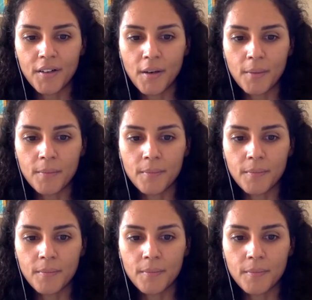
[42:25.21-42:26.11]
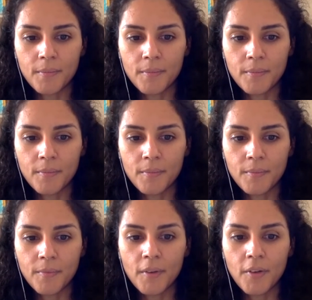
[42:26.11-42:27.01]

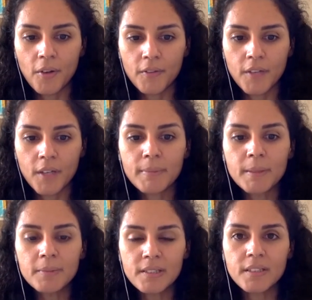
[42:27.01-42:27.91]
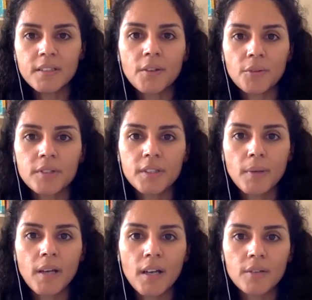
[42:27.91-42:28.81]
a lot of young people see the only
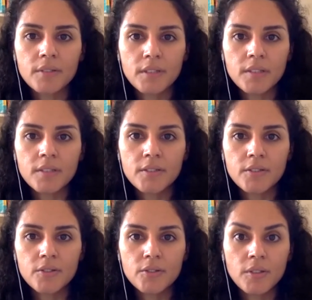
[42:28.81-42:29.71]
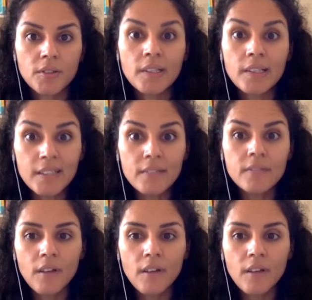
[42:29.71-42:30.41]
way out is to either leave